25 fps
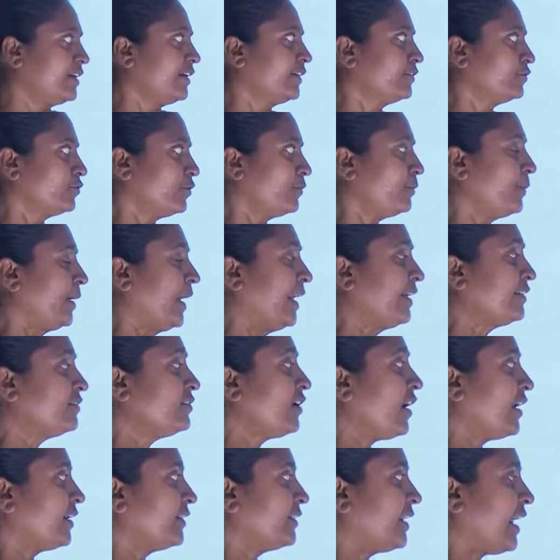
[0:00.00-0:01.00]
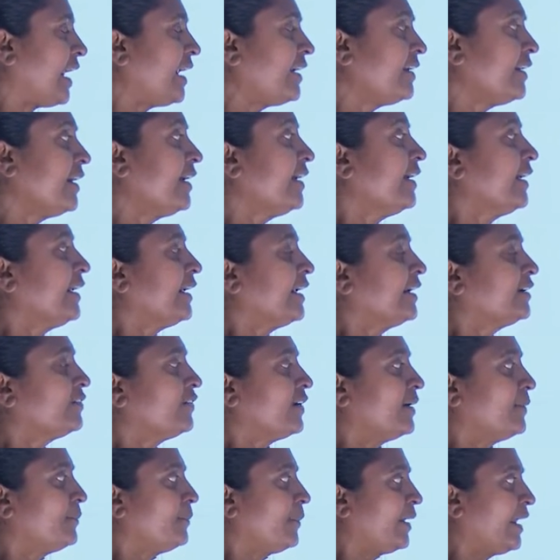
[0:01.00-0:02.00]
So, based on that it
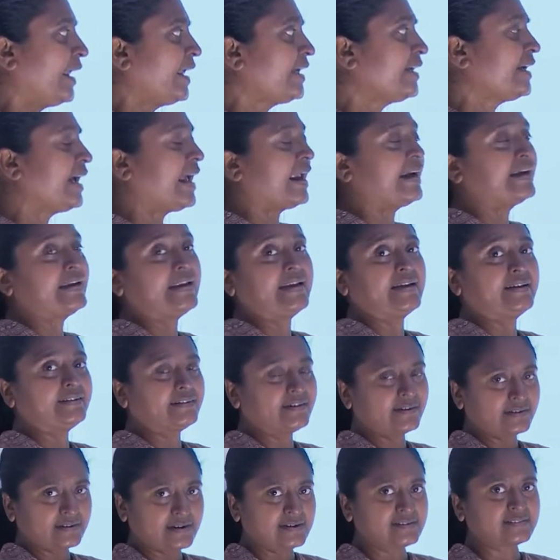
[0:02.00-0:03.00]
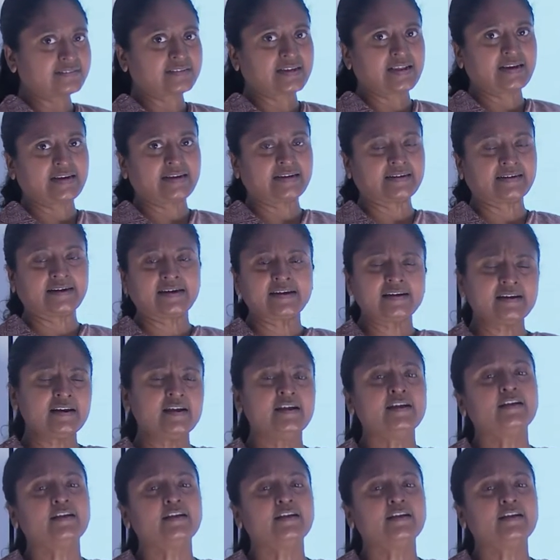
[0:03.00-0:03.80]
will make an internal skeleton.